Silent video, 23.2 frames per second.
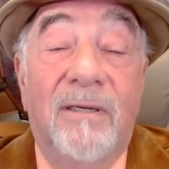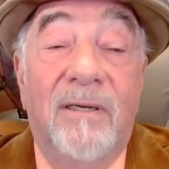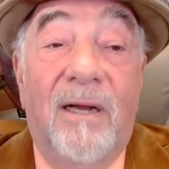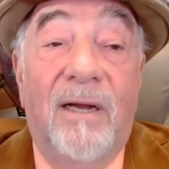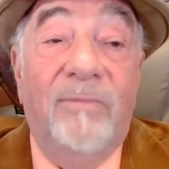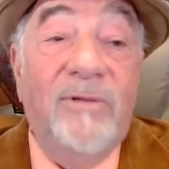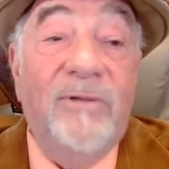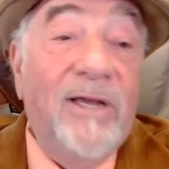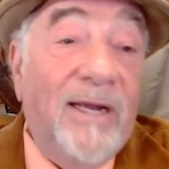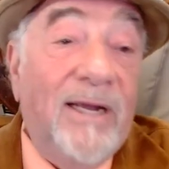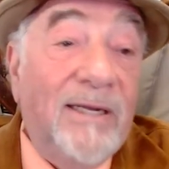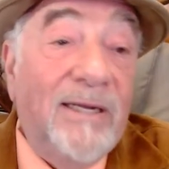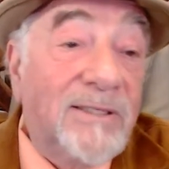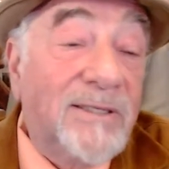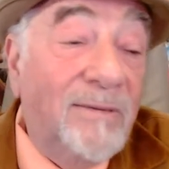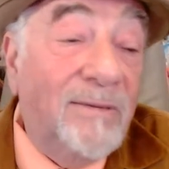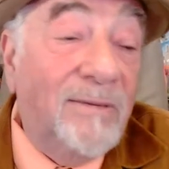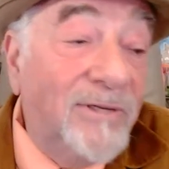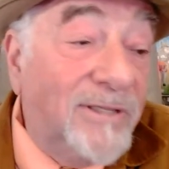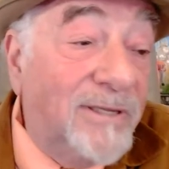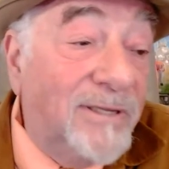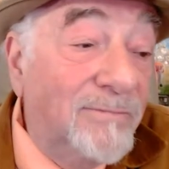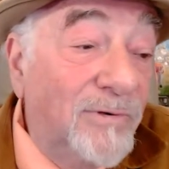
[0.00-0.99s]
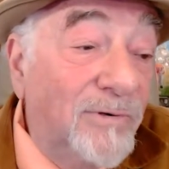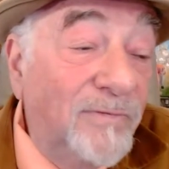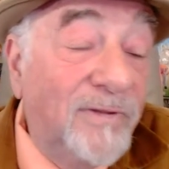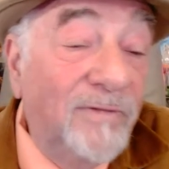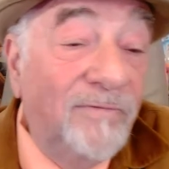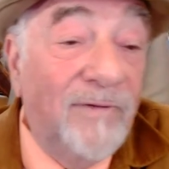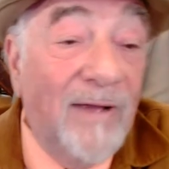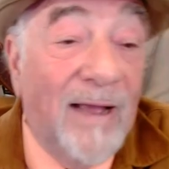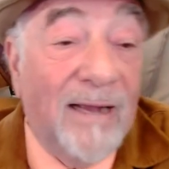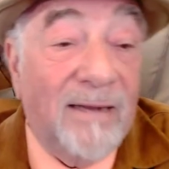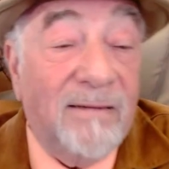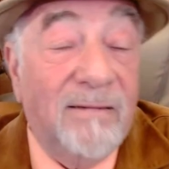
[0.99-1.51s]
I mean, you get someone to move the
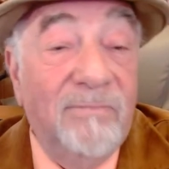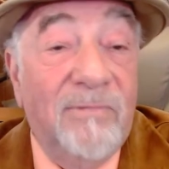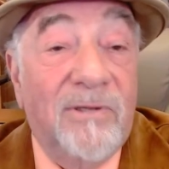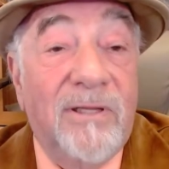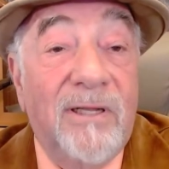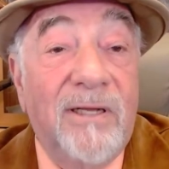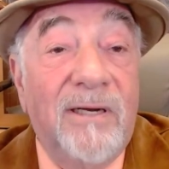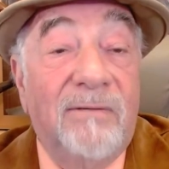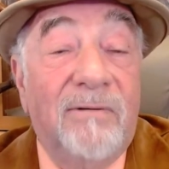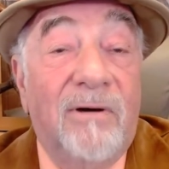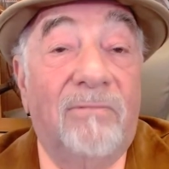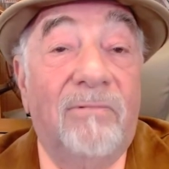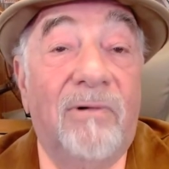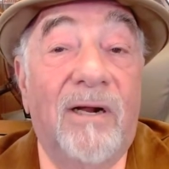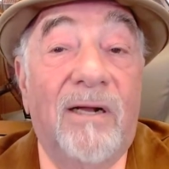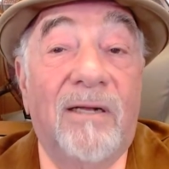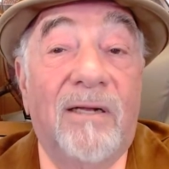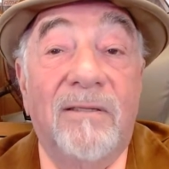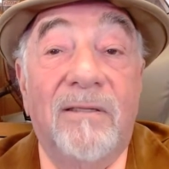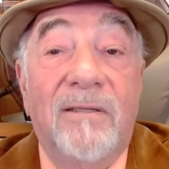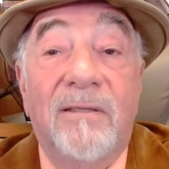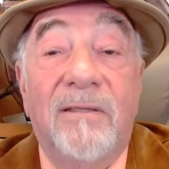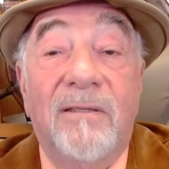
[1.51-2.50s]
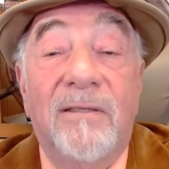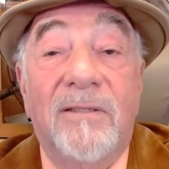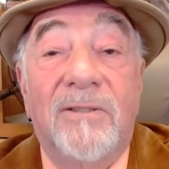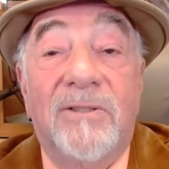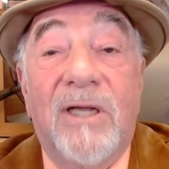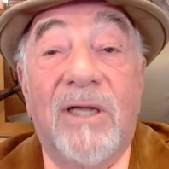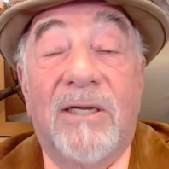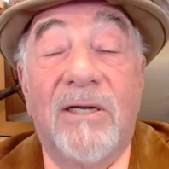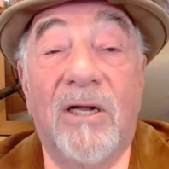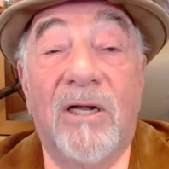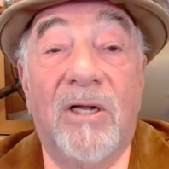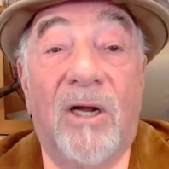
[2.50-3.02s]
vacuum cleaner around. You know, it's
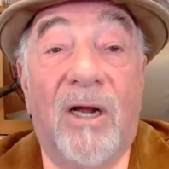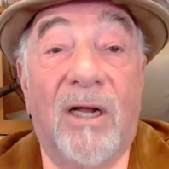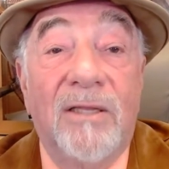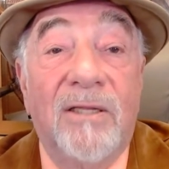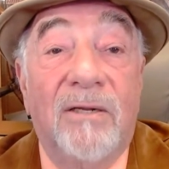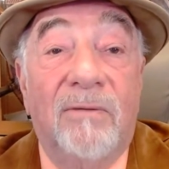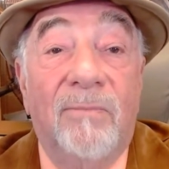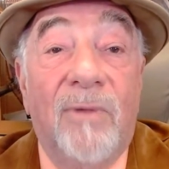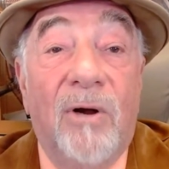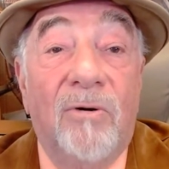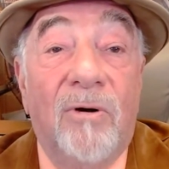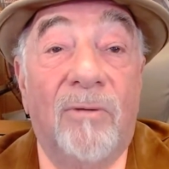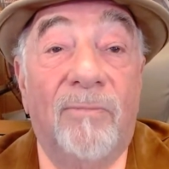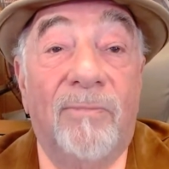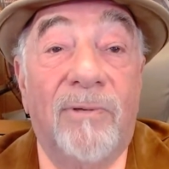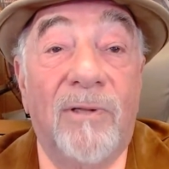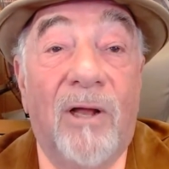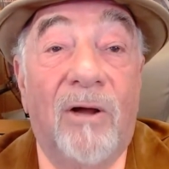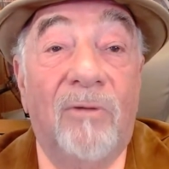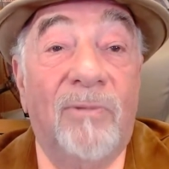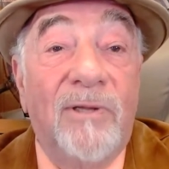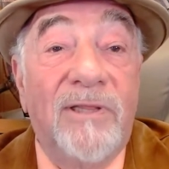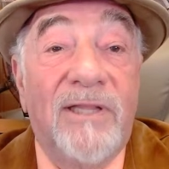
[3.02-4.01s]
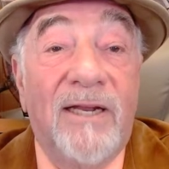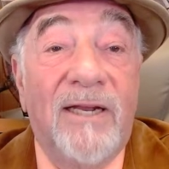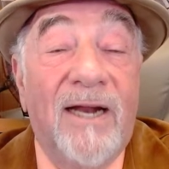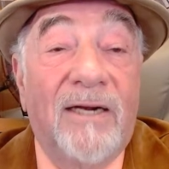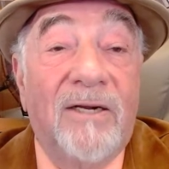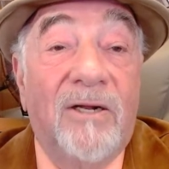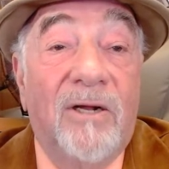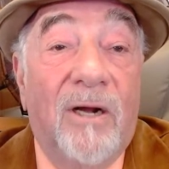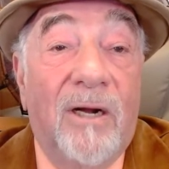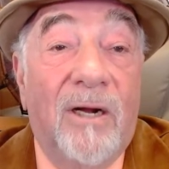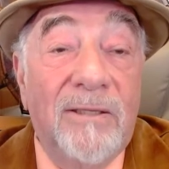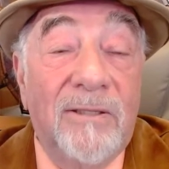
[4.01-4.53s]
like a gardener, mow and blow, but they're not
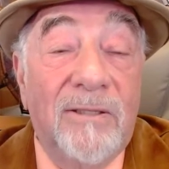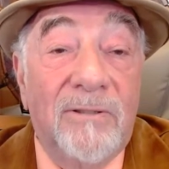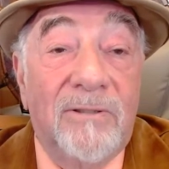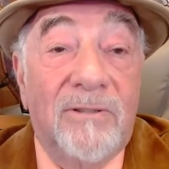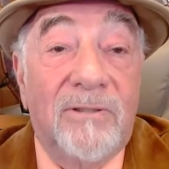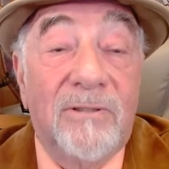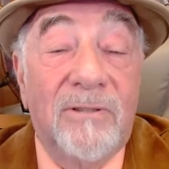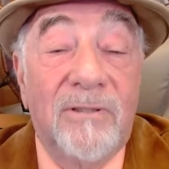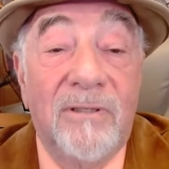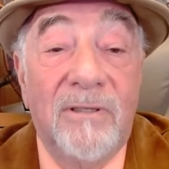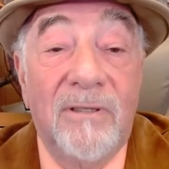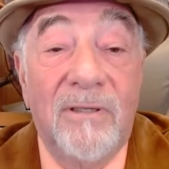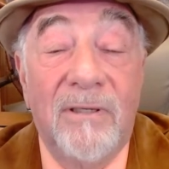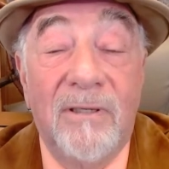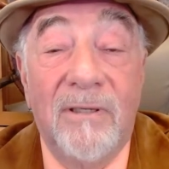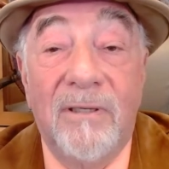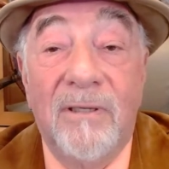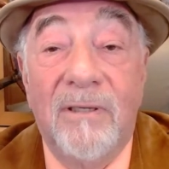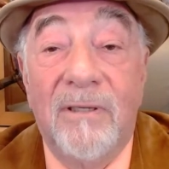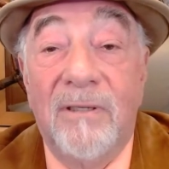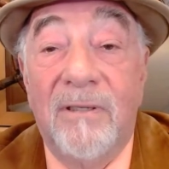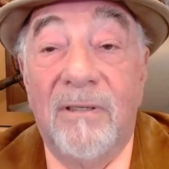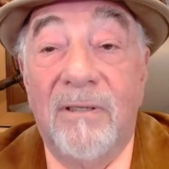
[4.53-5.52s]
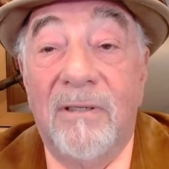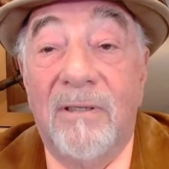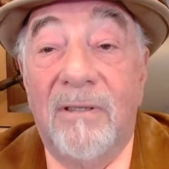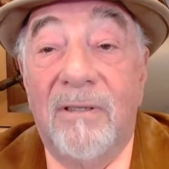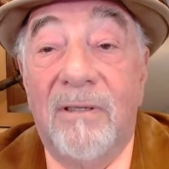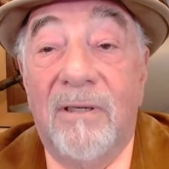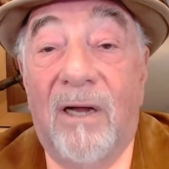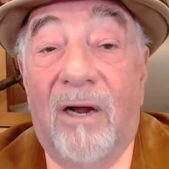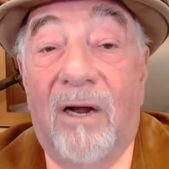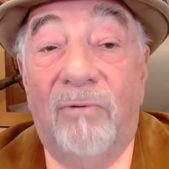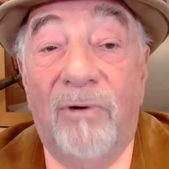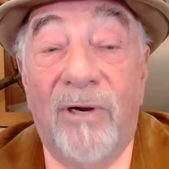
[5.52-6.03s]
gardeners.
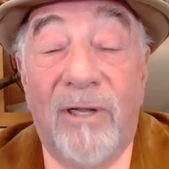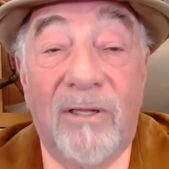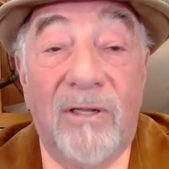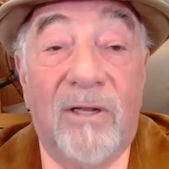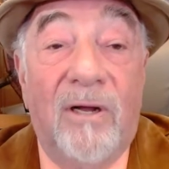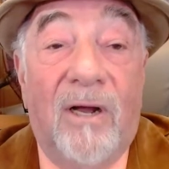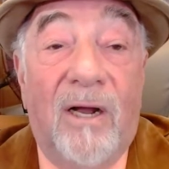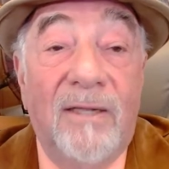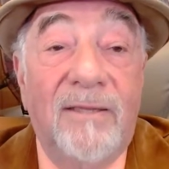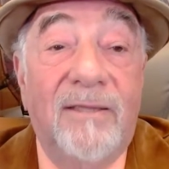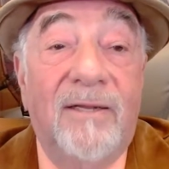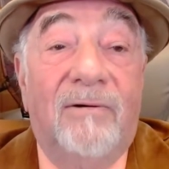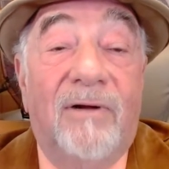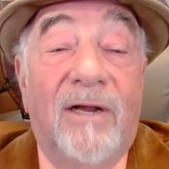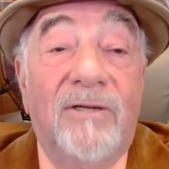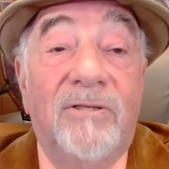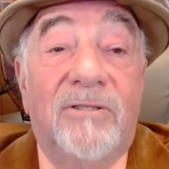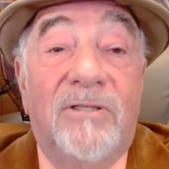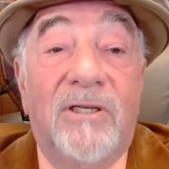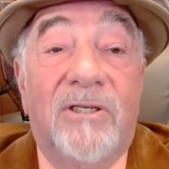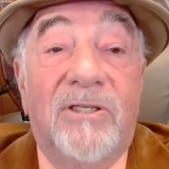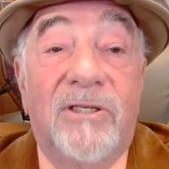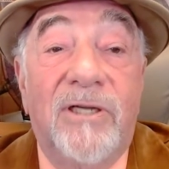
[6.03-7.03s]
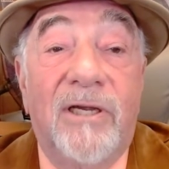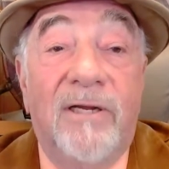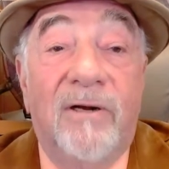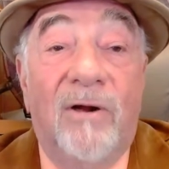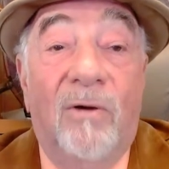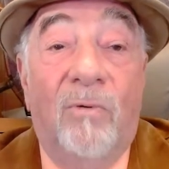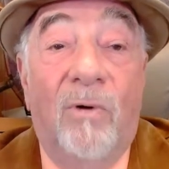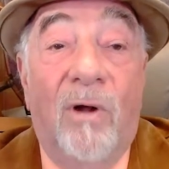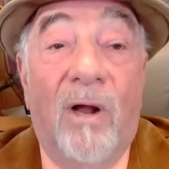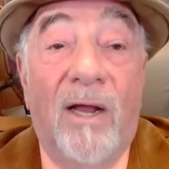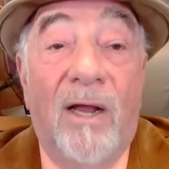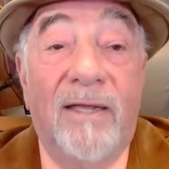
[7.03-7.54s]
A real gardener I used to see in
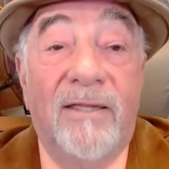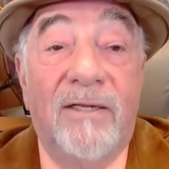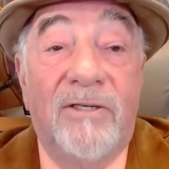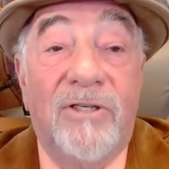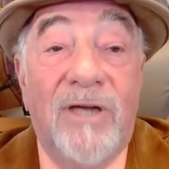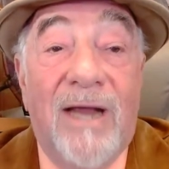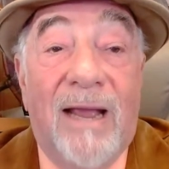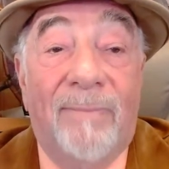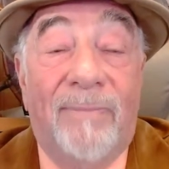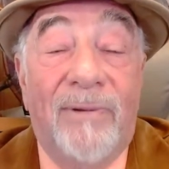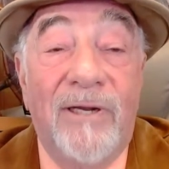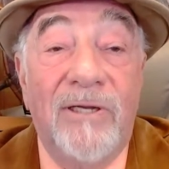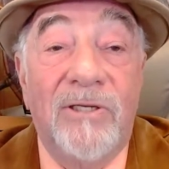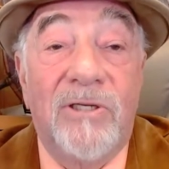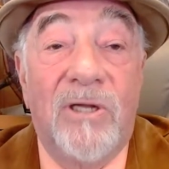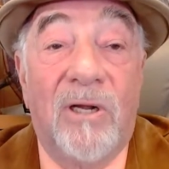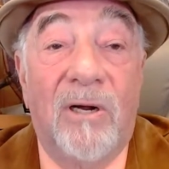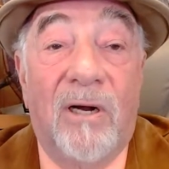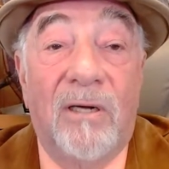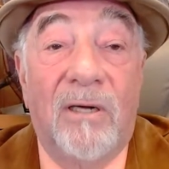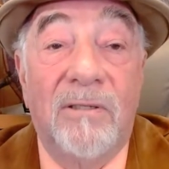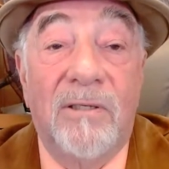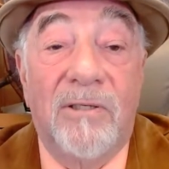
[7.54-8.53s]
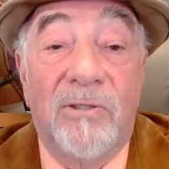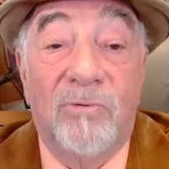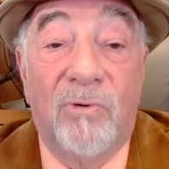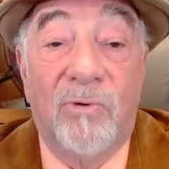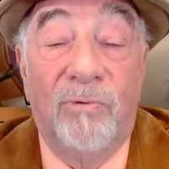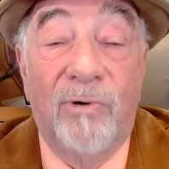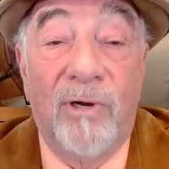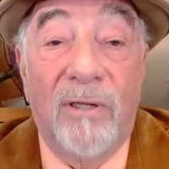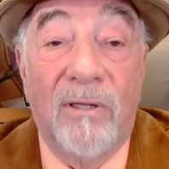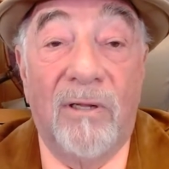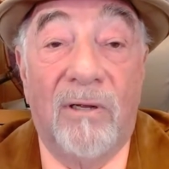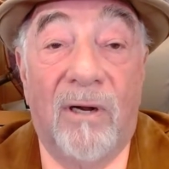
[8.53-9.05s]
Hawaii, the Japanese gardeners were
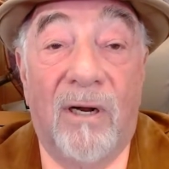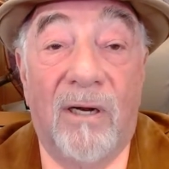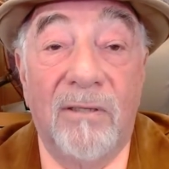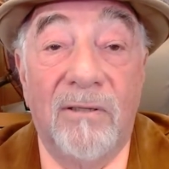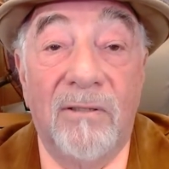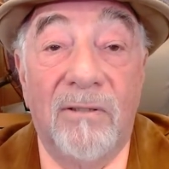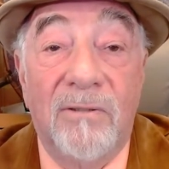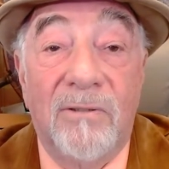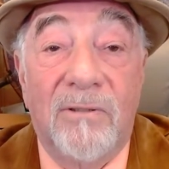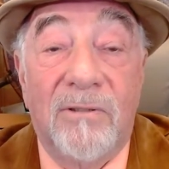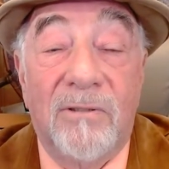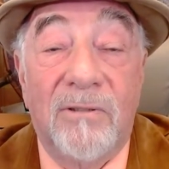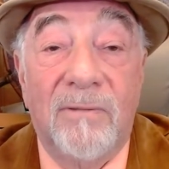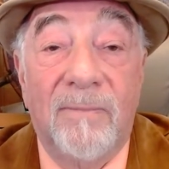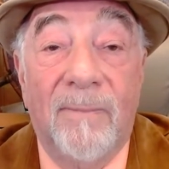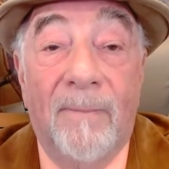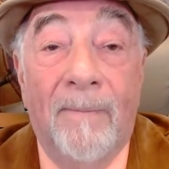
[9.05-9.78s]
real gardeners.